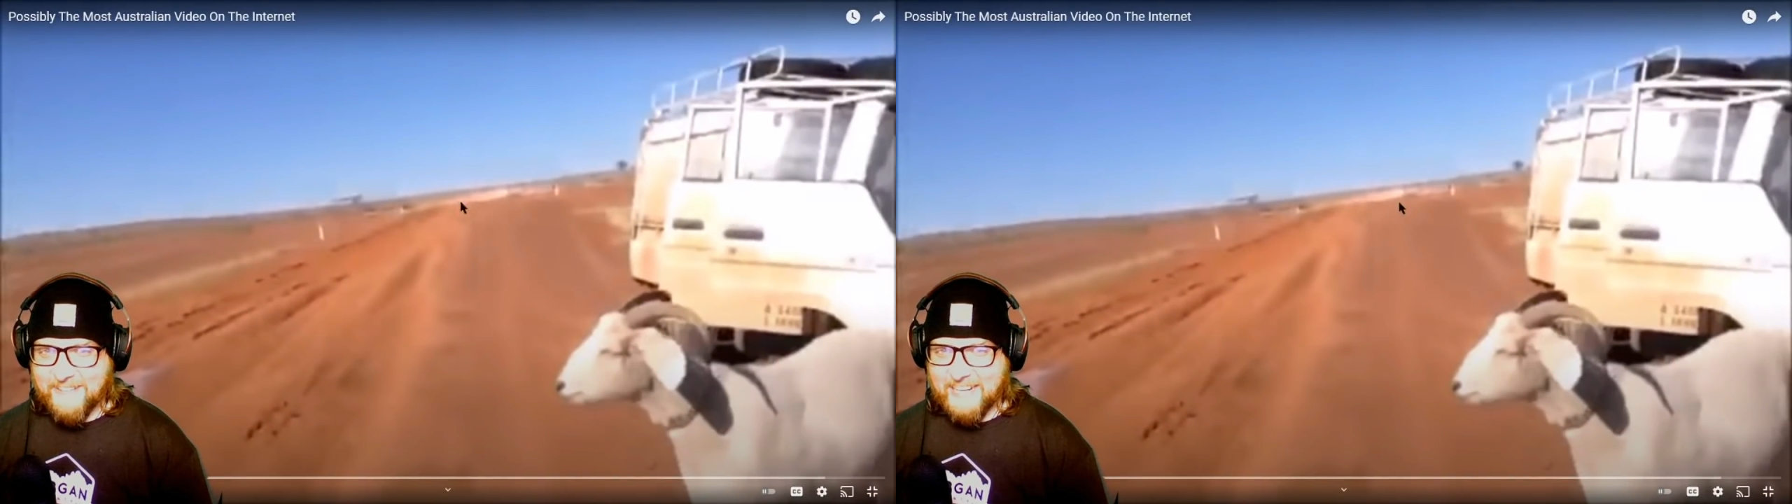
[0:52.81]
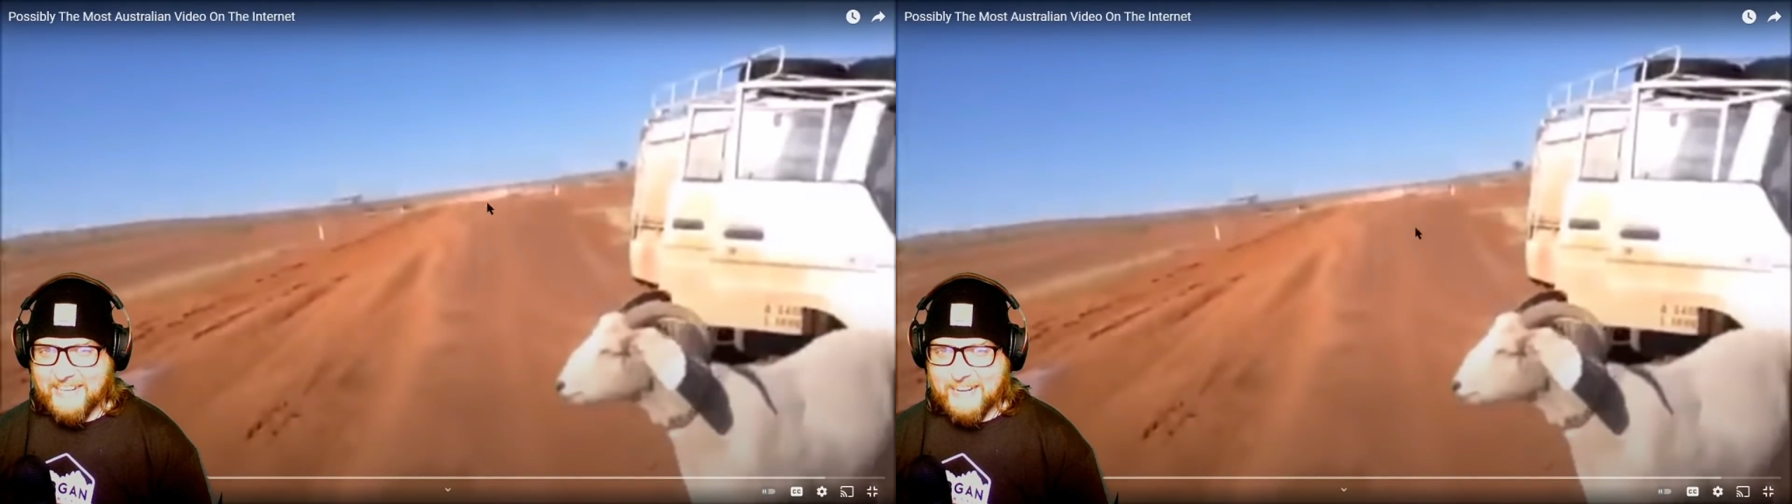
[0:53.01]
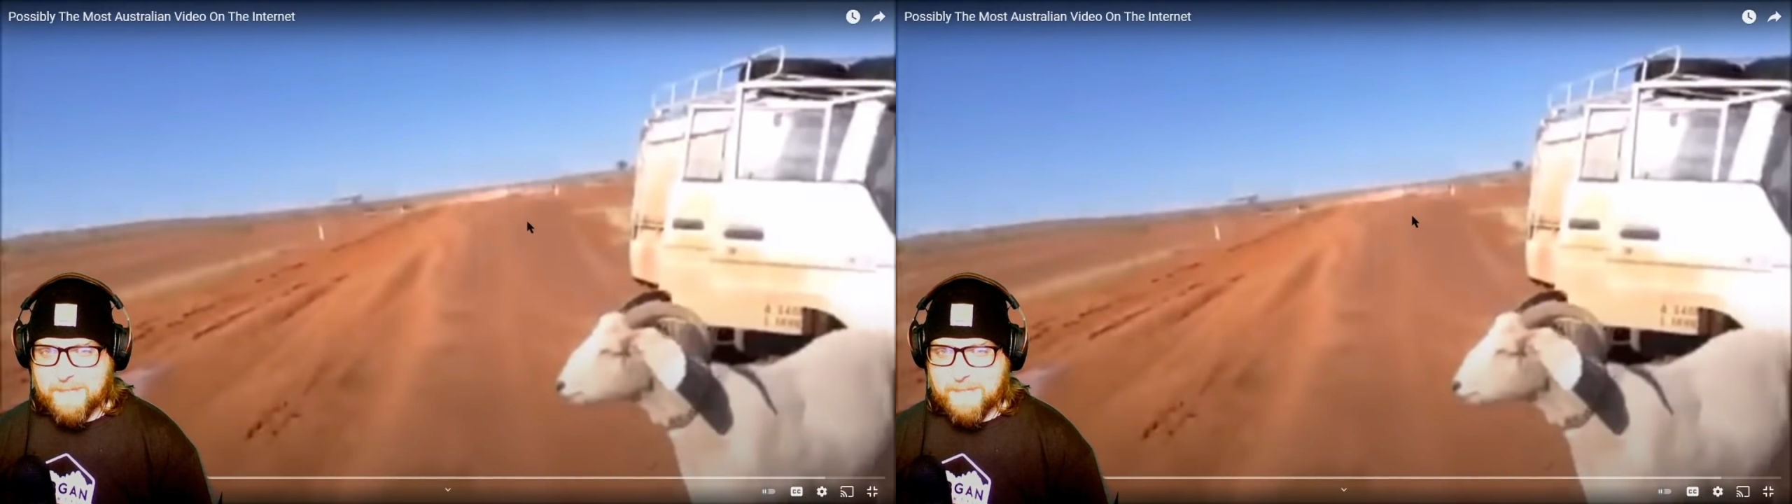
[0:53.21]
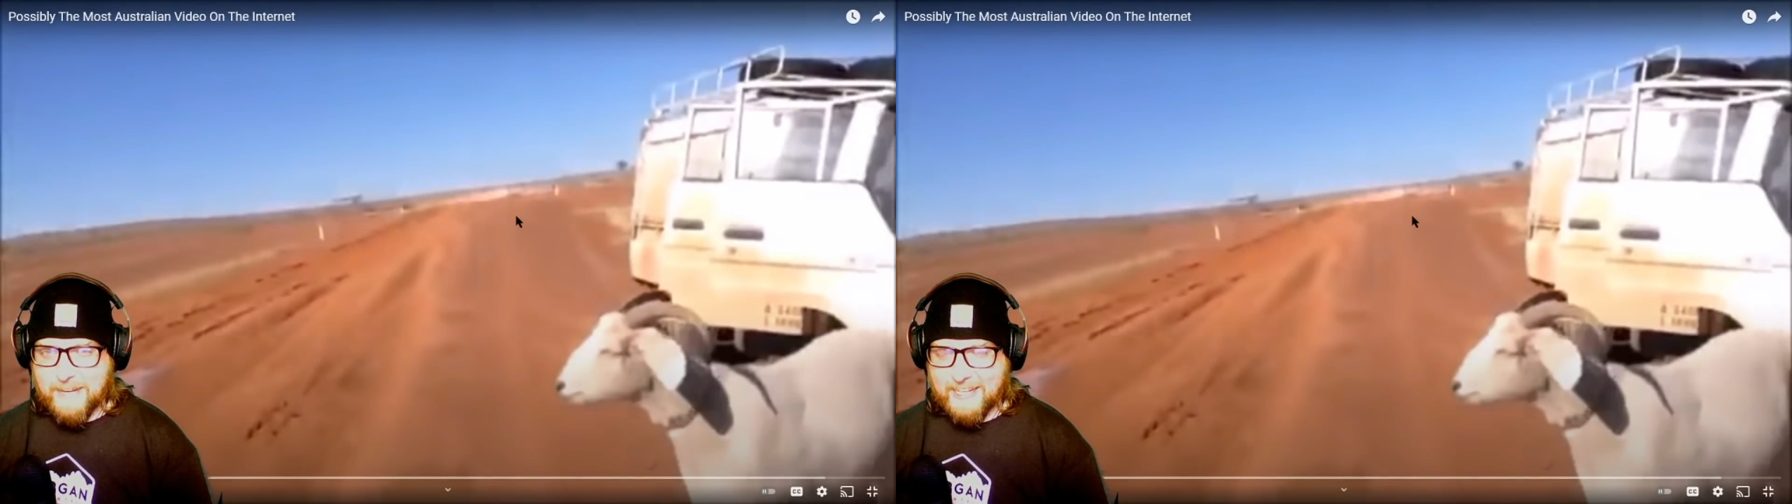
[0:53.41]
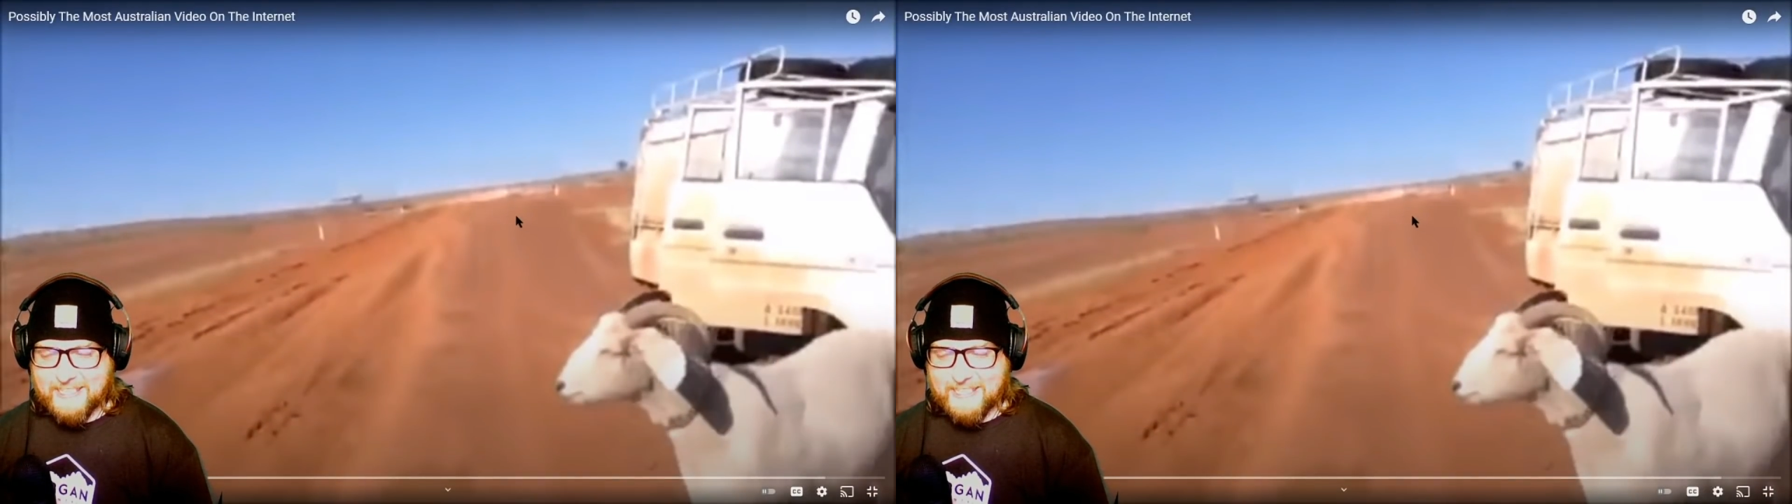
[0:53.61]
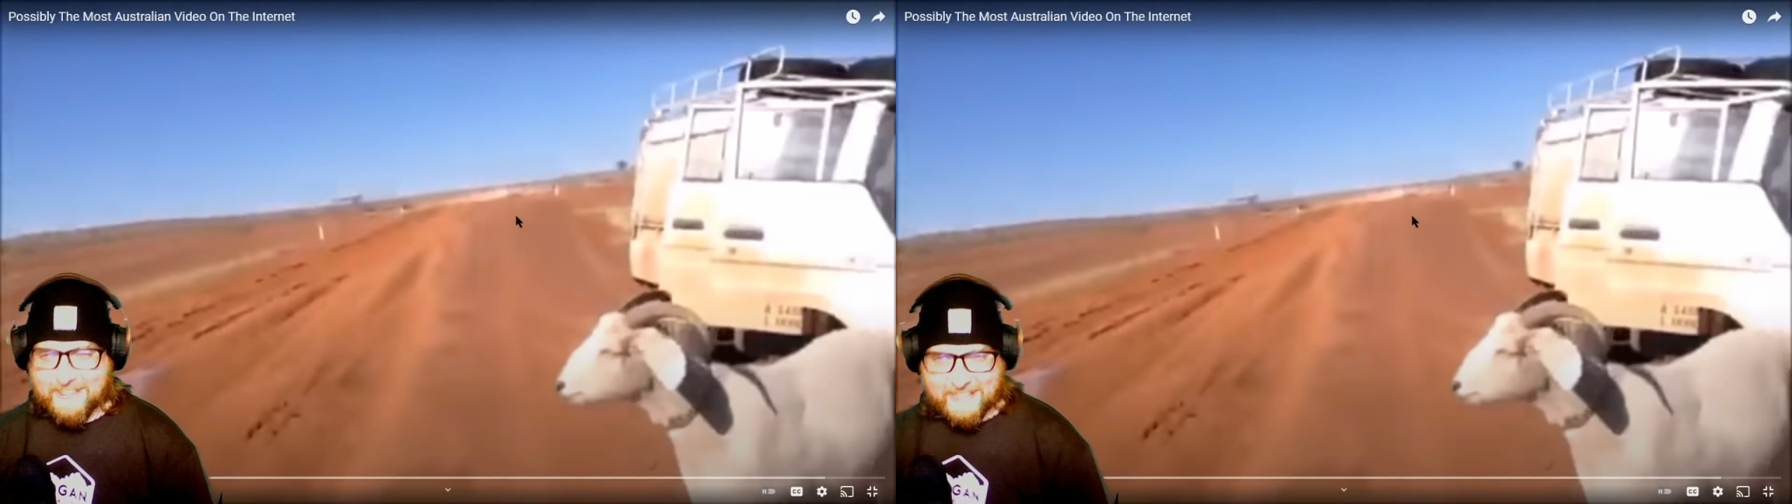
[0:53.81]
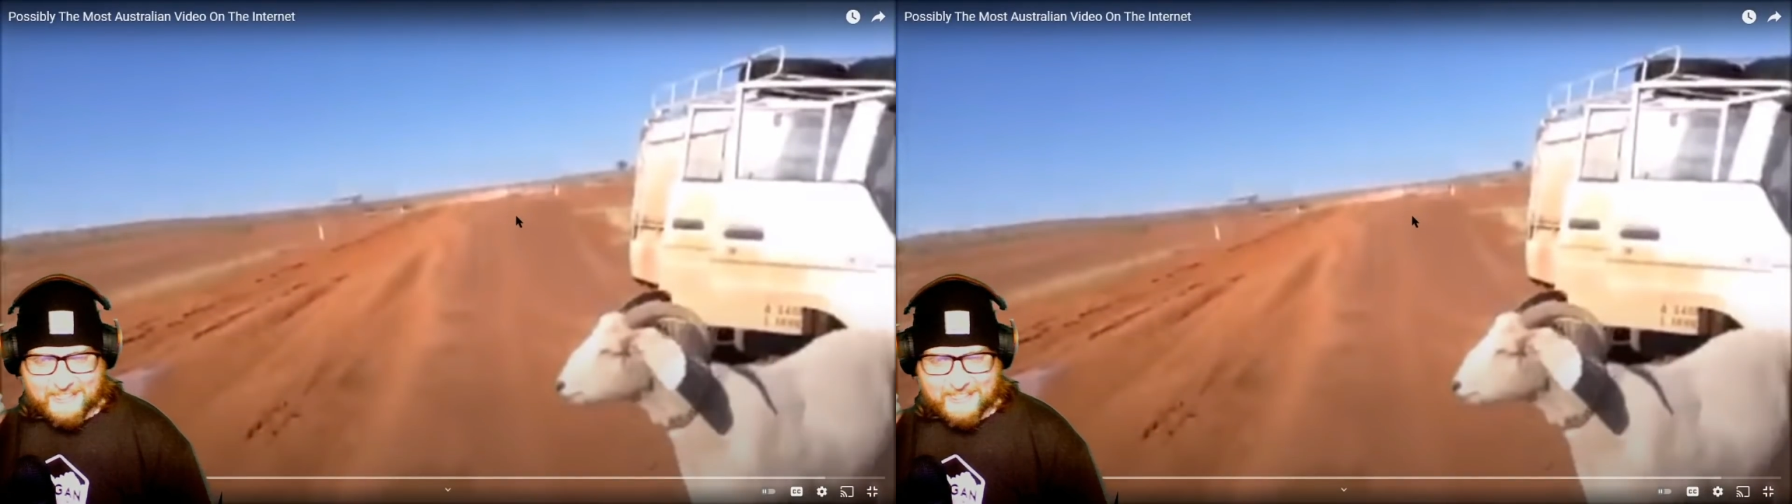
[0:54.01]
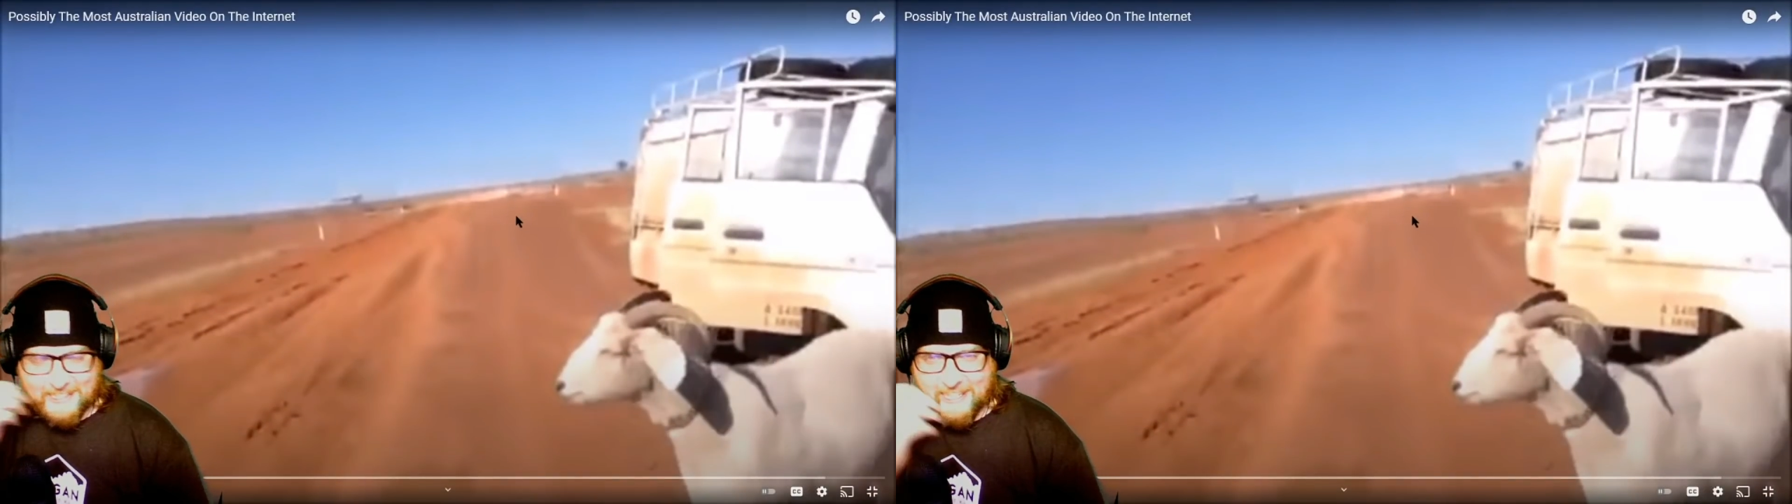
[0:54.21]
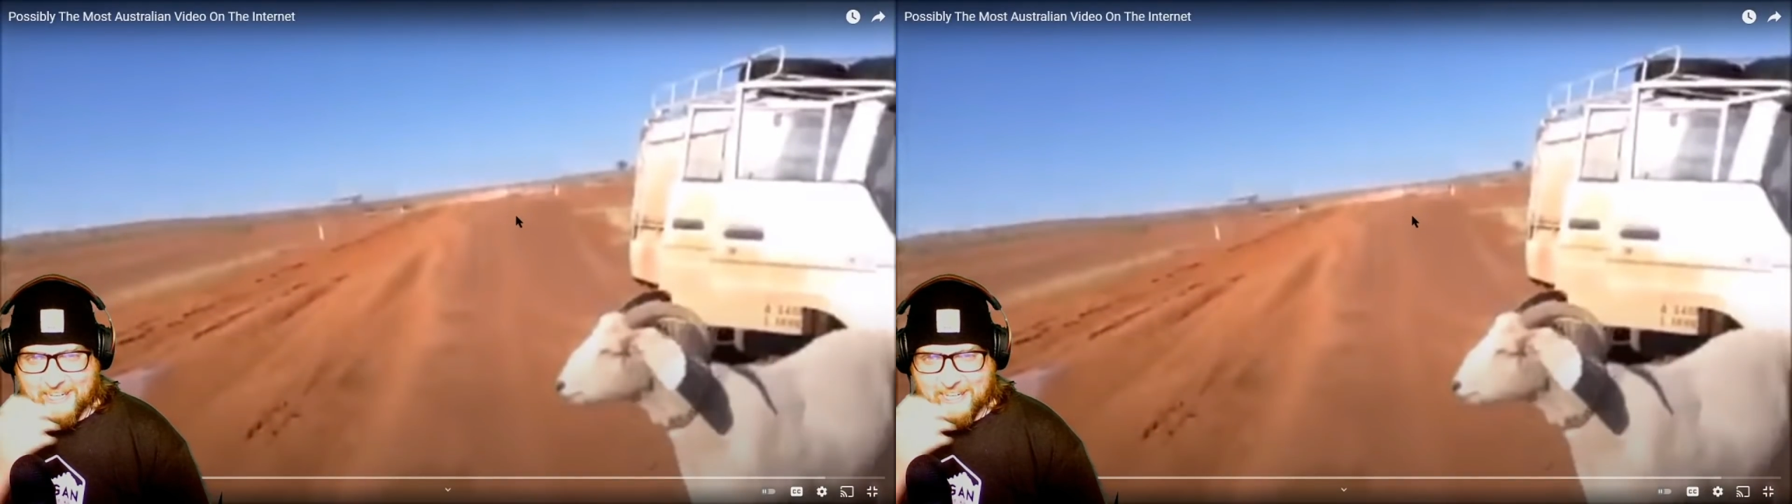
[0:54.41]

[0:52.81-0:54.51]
I uh, don't think there's a lot of